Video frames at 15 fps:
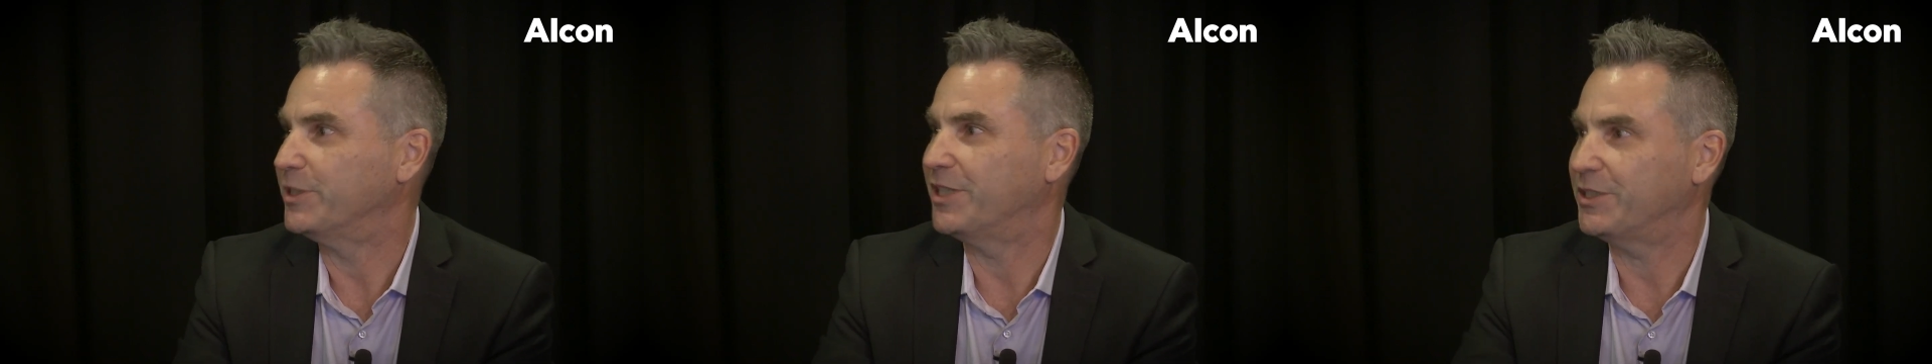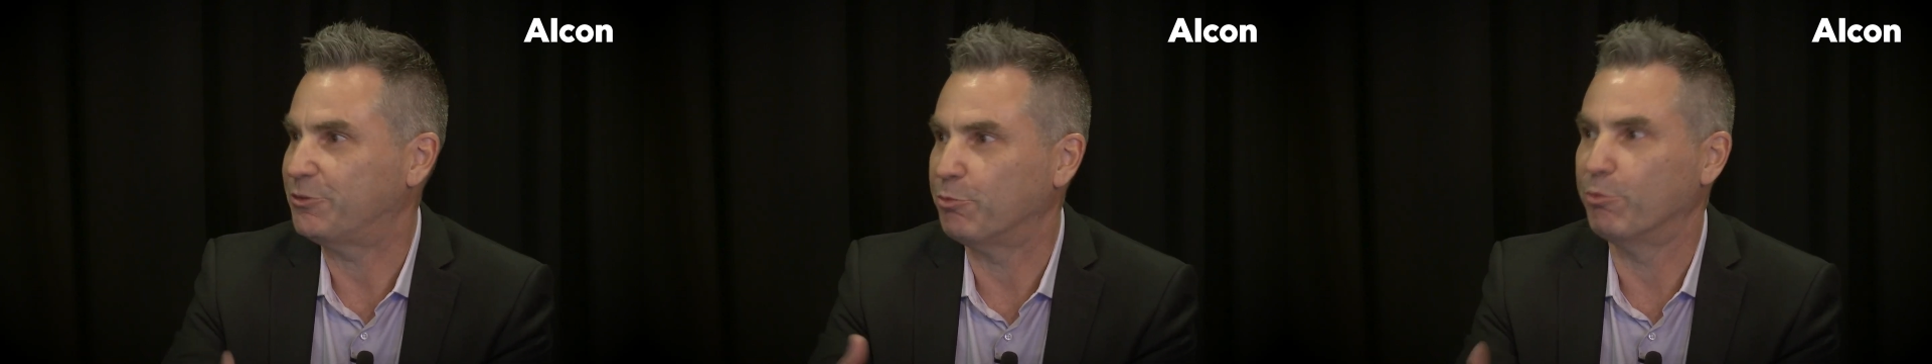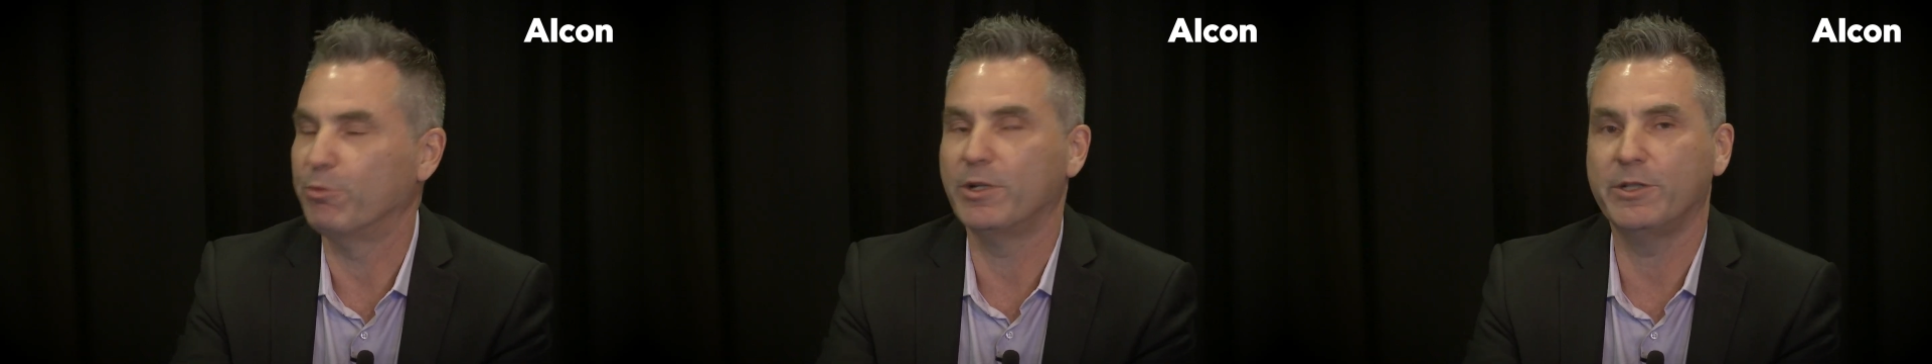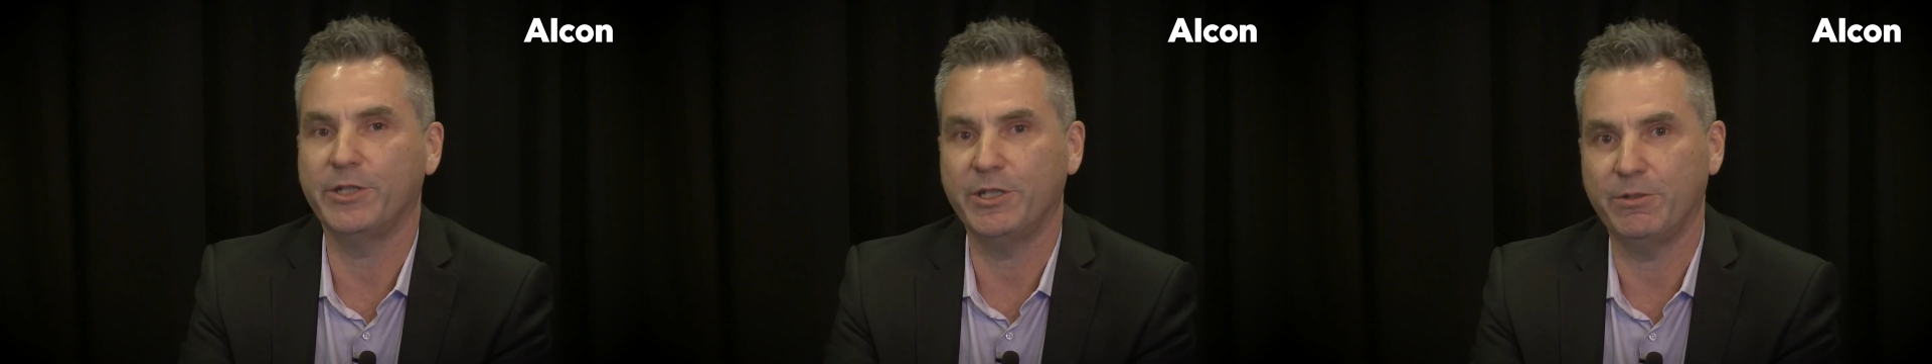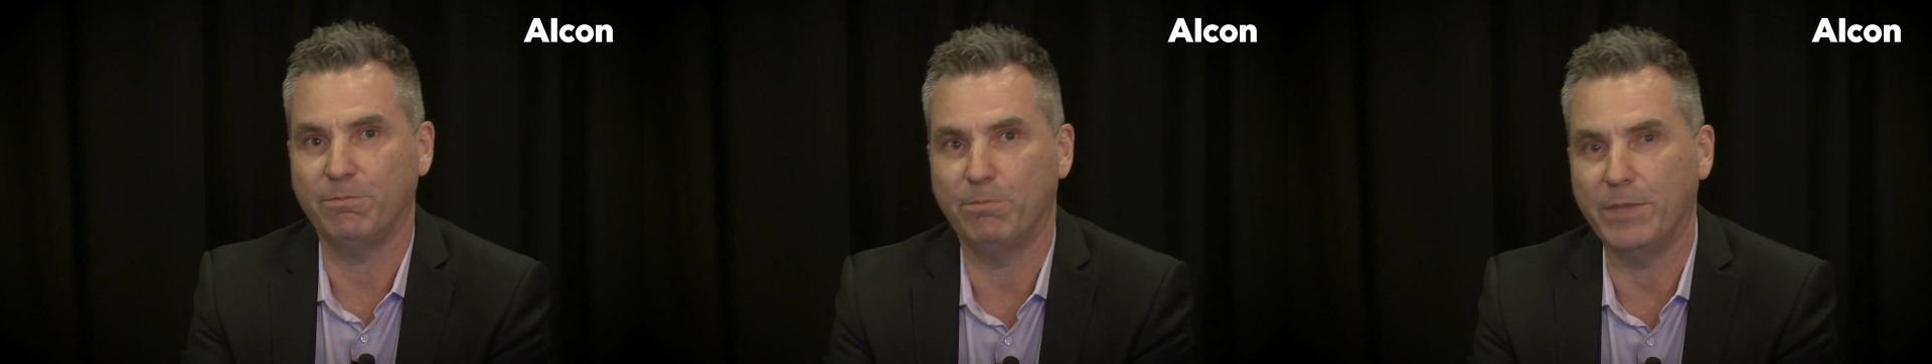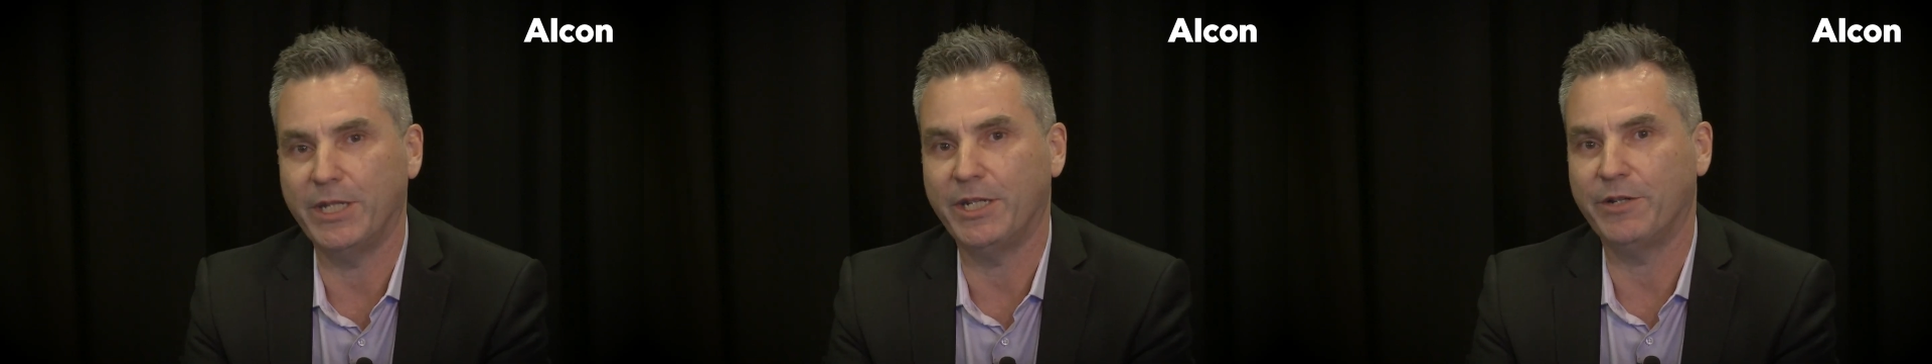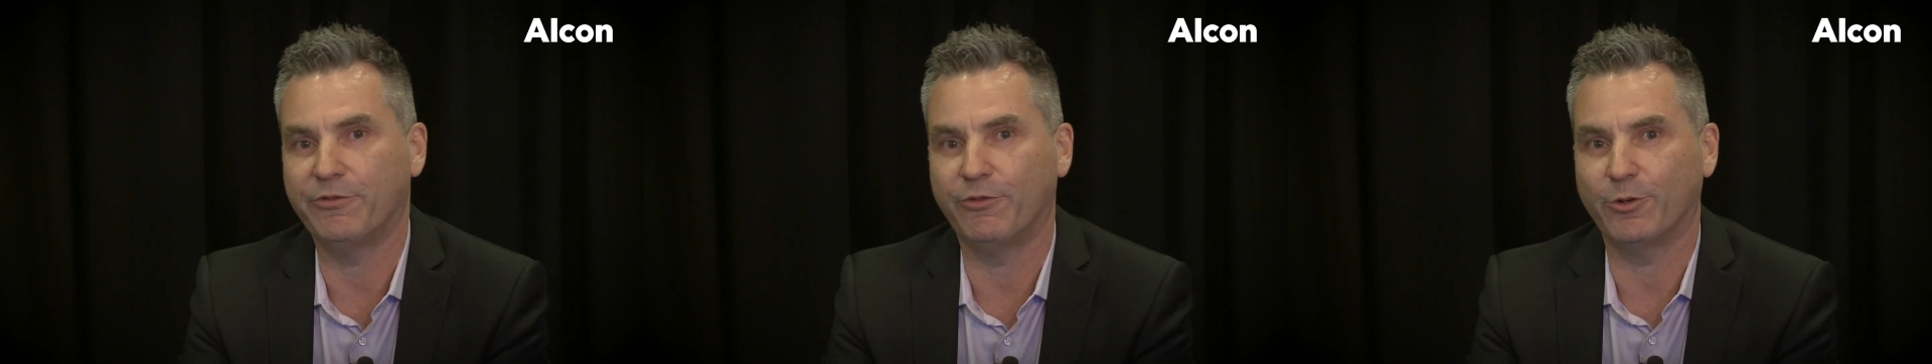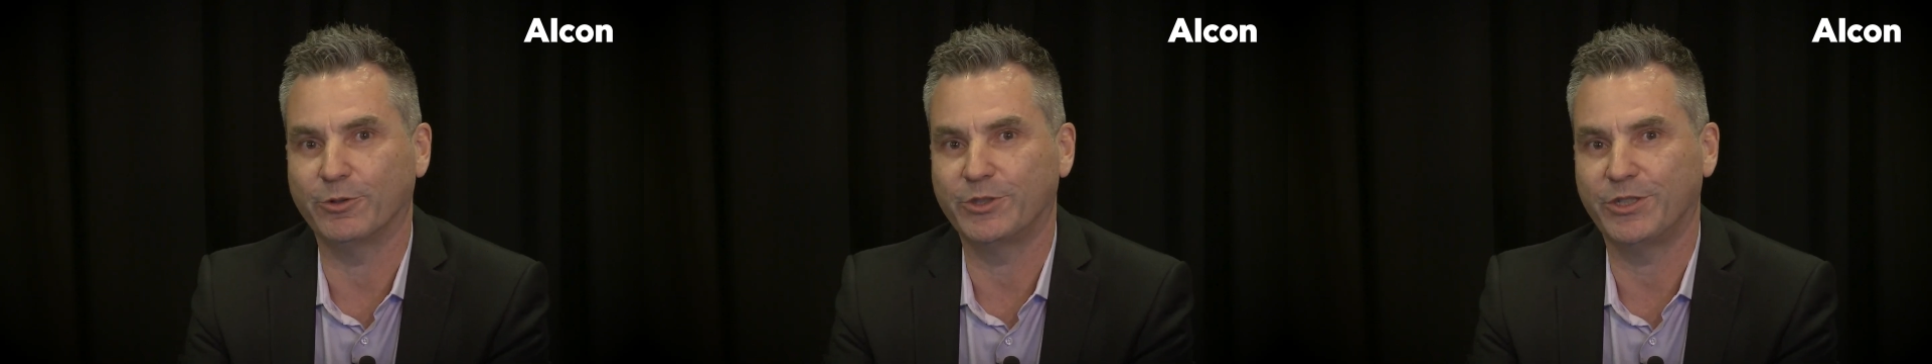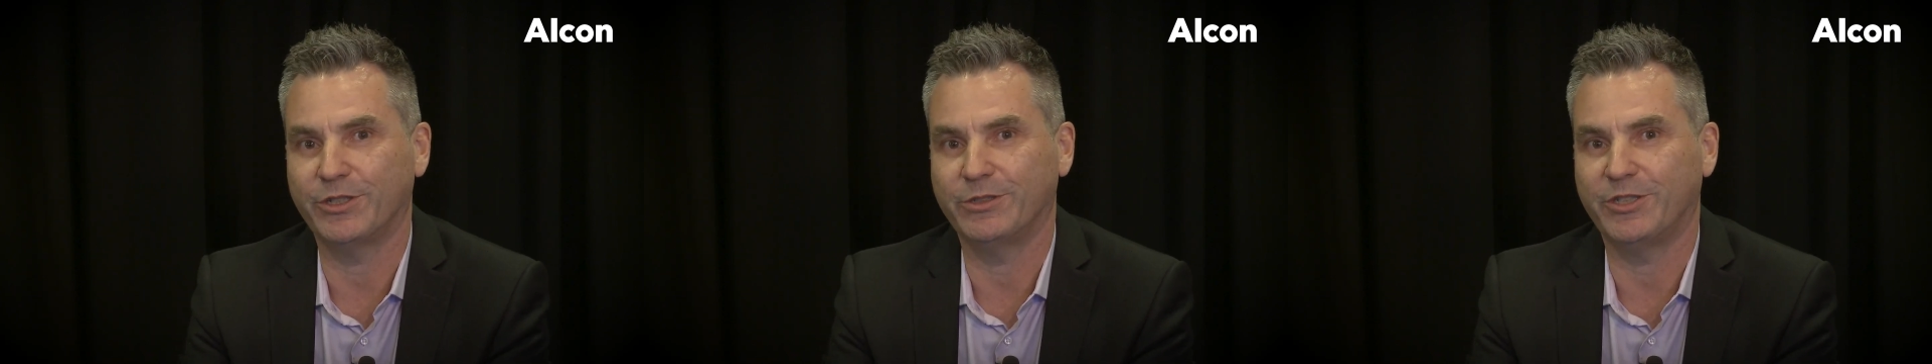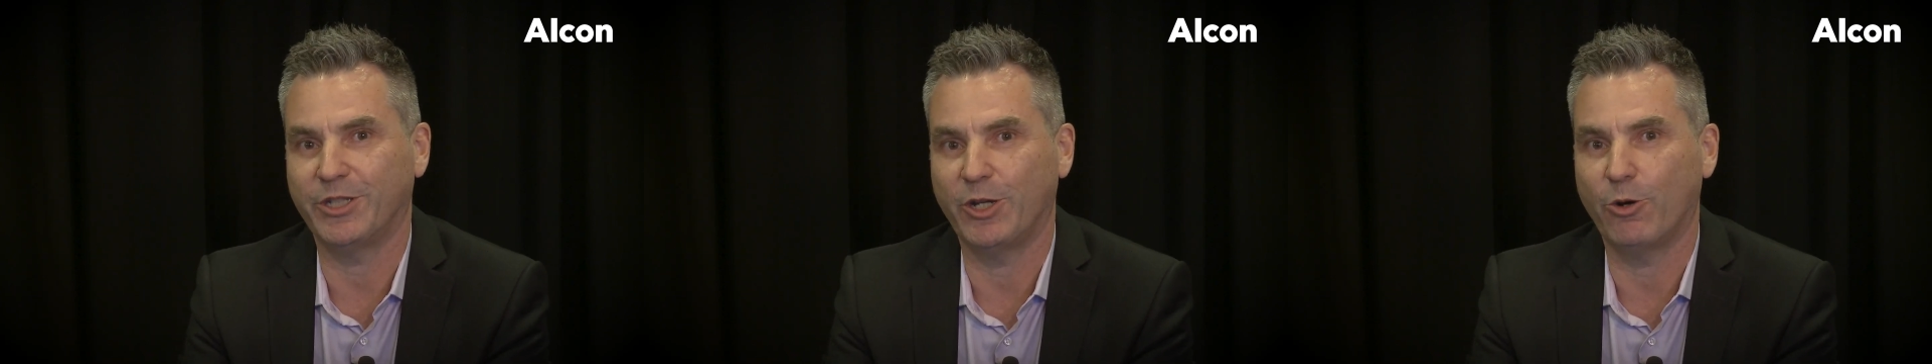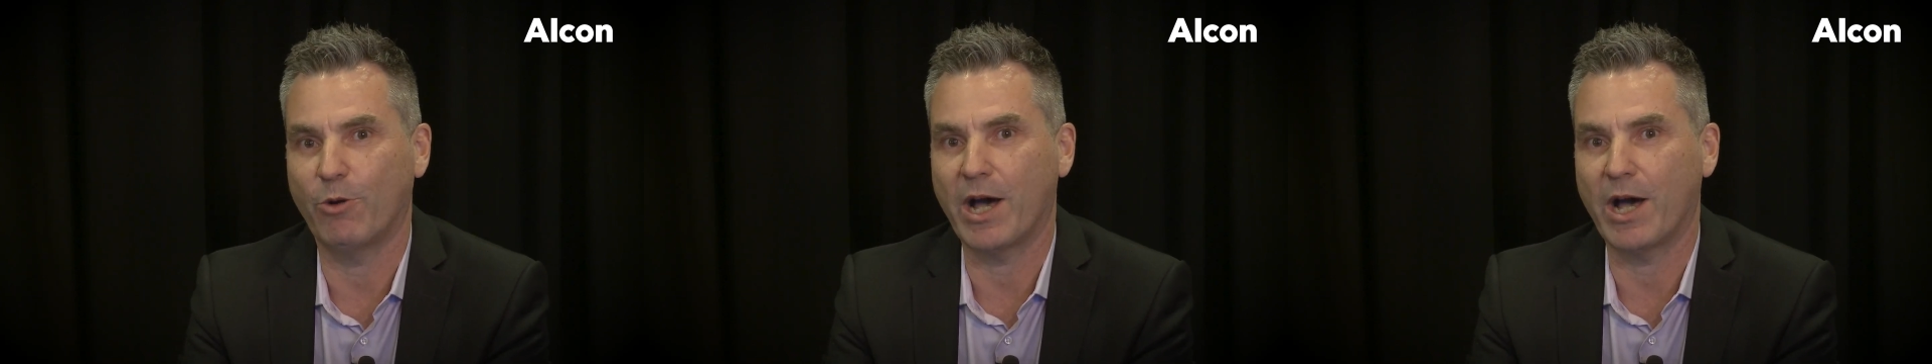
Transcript: It's really meaningful to go